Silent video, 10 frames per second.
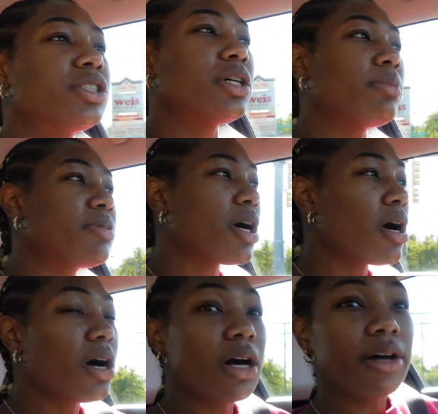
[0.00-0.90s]
shipped
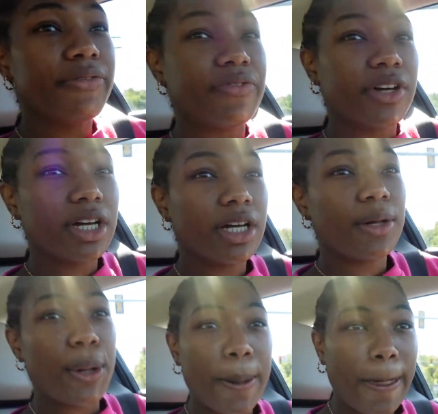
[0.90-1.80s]
off.
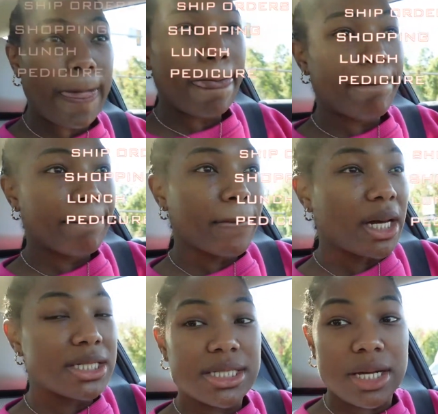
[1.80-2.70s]

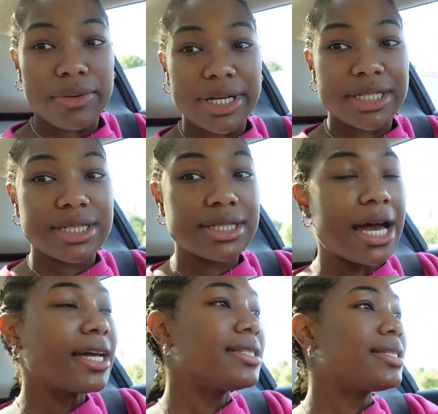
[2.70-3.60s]
So
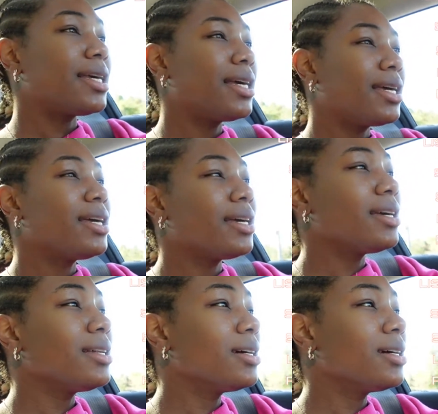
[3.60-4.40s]
excited.